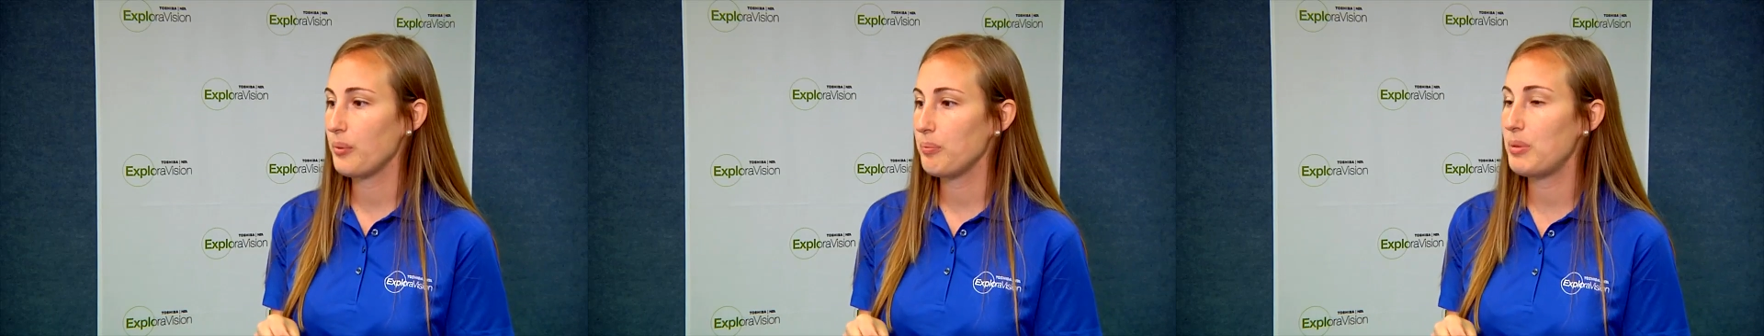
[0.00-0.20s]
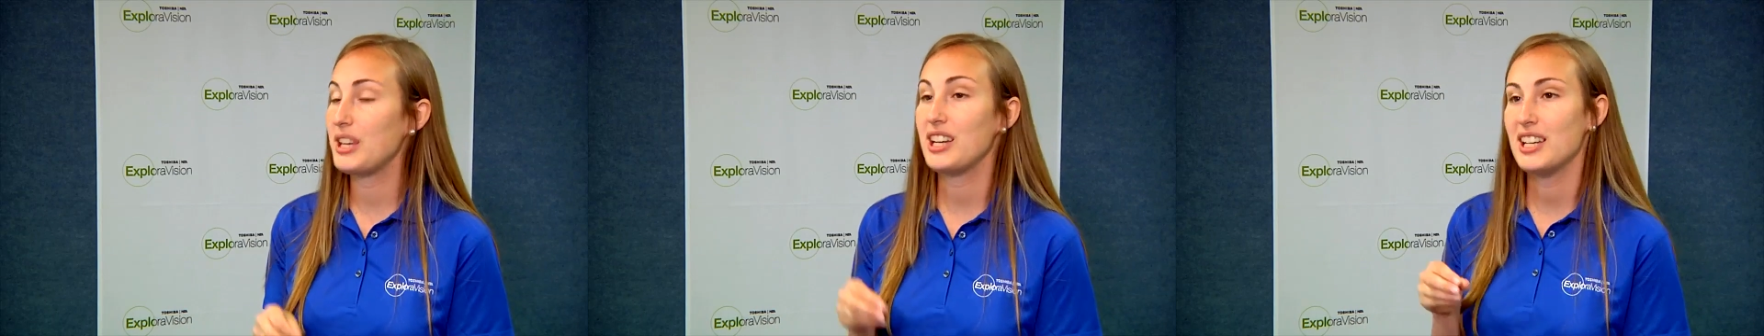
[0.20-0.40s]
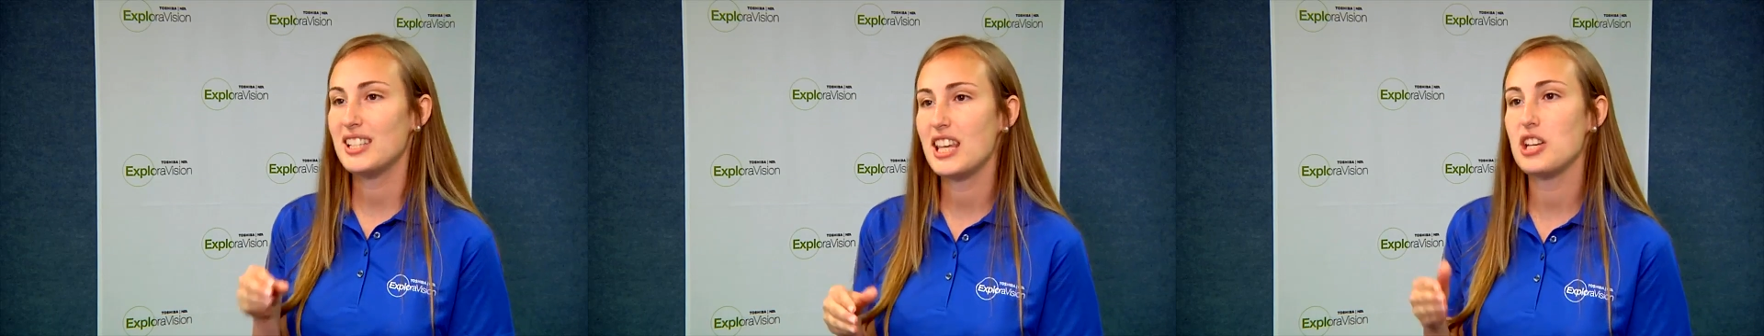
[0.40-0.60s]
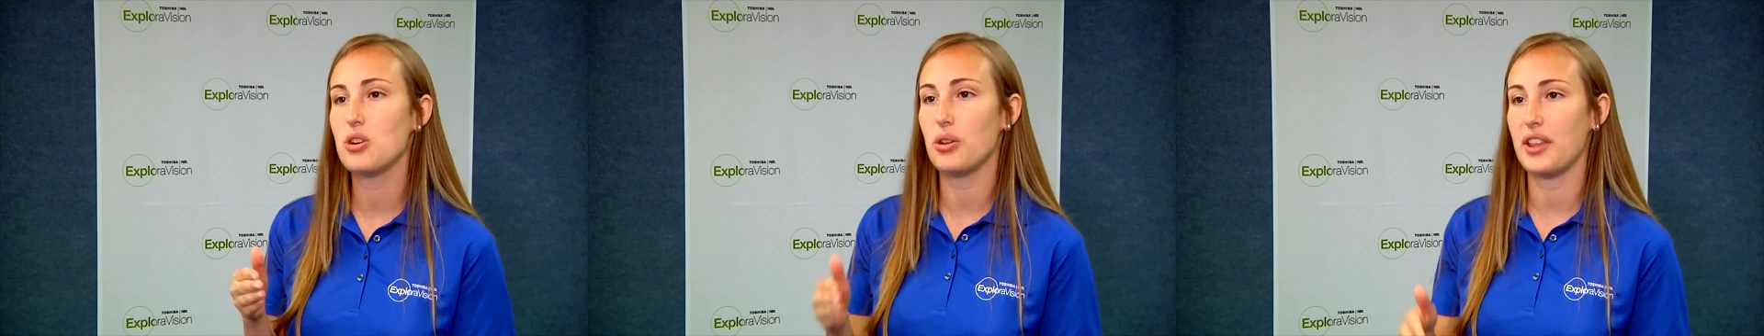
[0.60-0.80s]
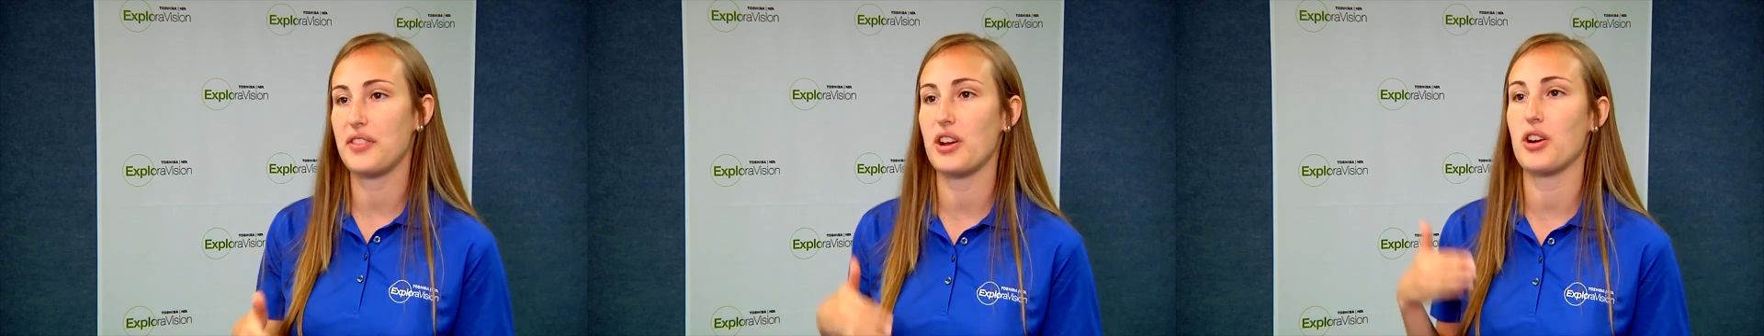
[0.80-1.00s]
because they
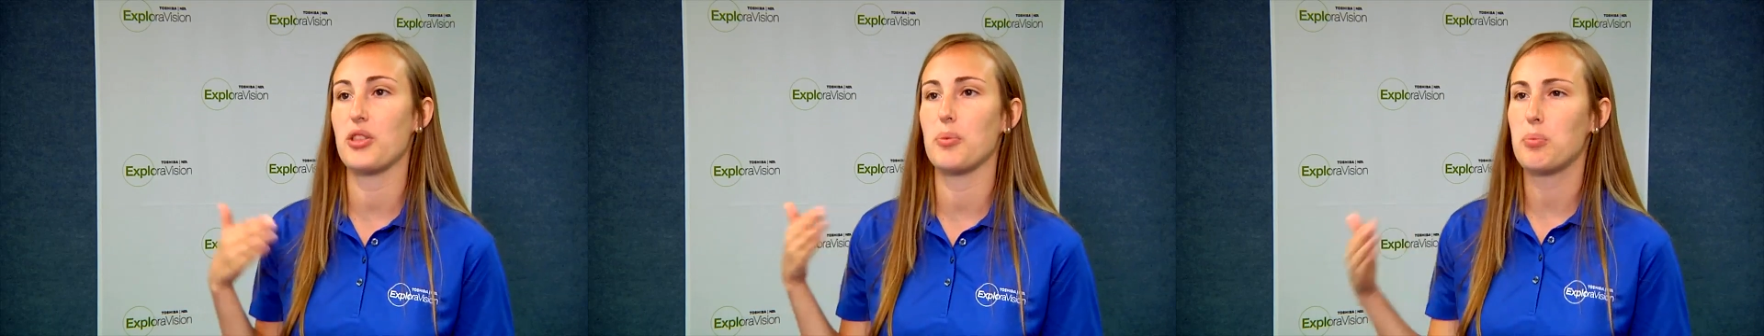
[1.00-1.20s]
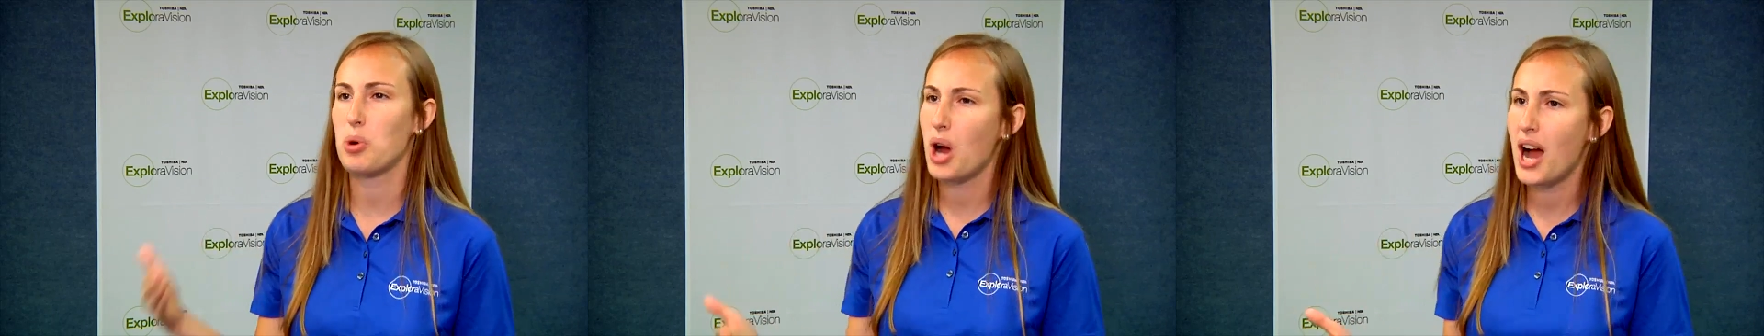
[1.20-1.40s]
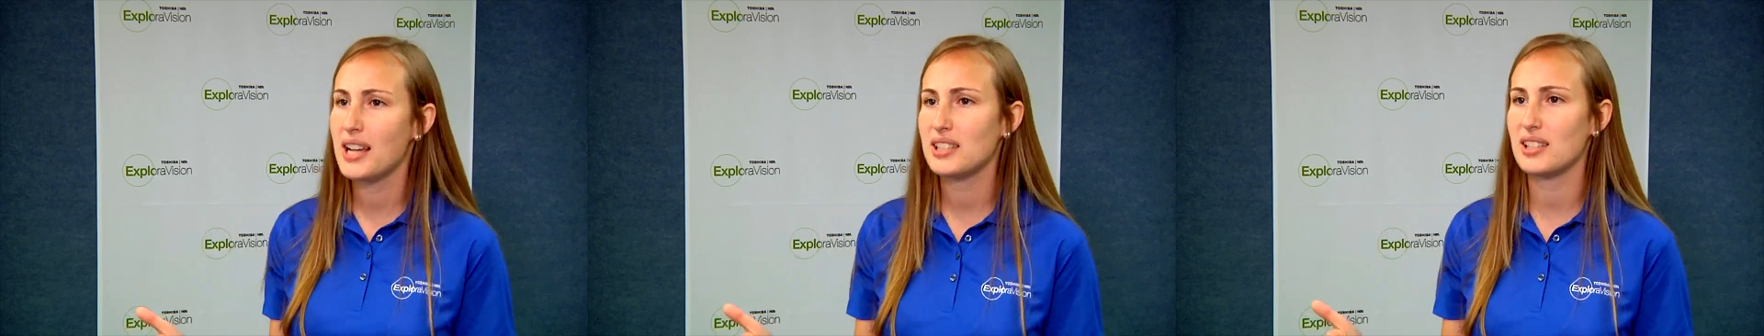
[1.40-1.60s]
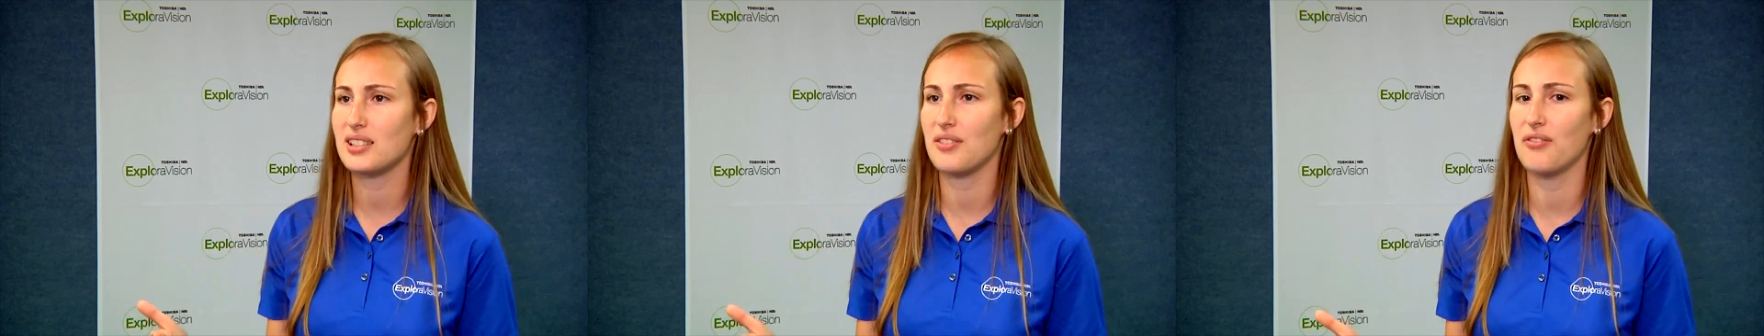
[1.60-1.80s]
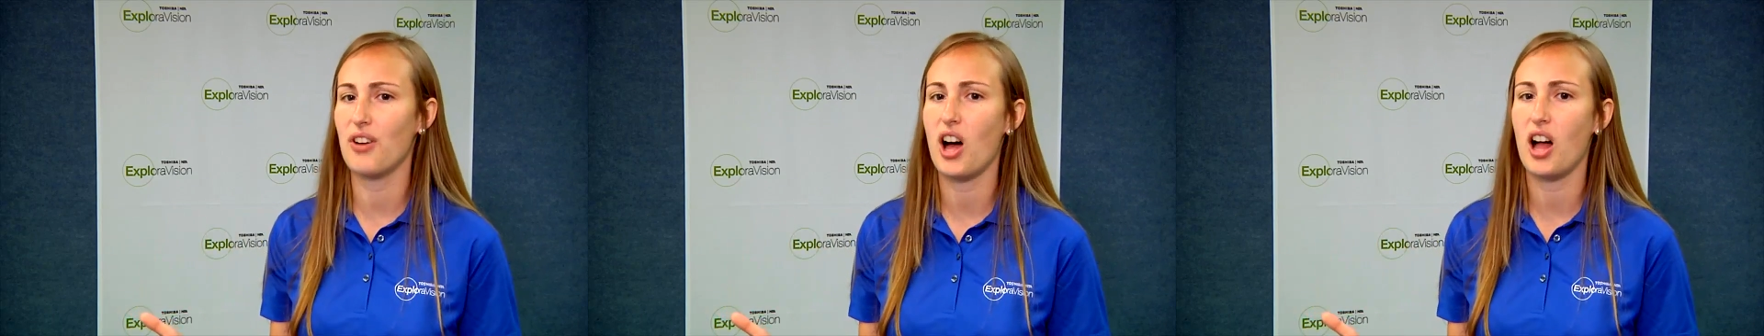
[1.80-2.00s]
know that there are the prizes
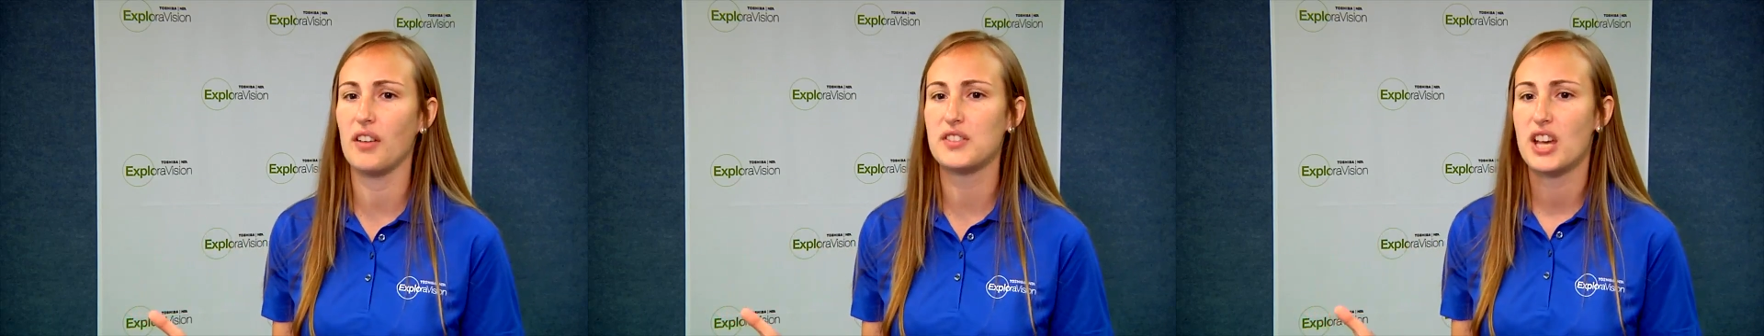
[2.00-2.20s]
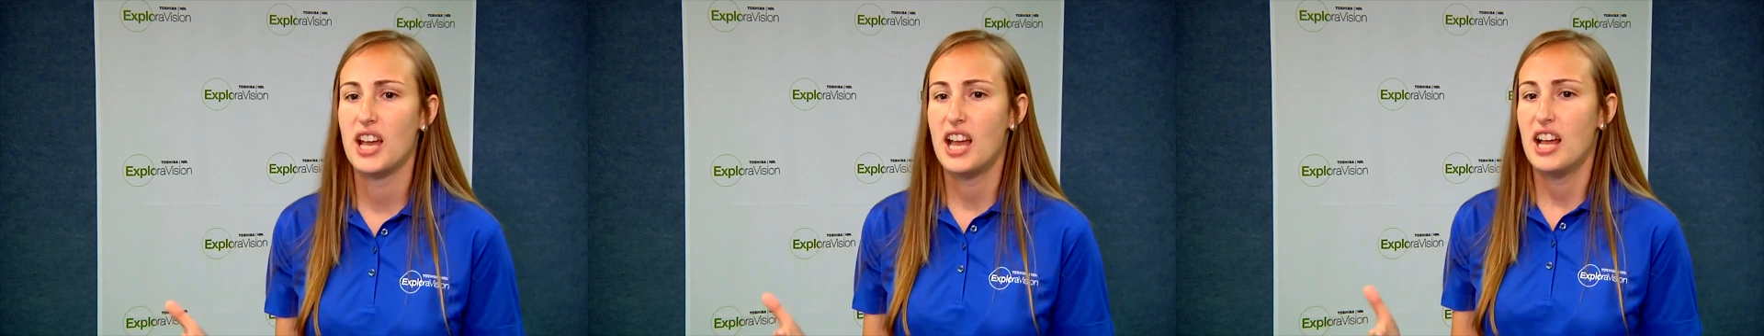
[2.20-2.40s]
involved,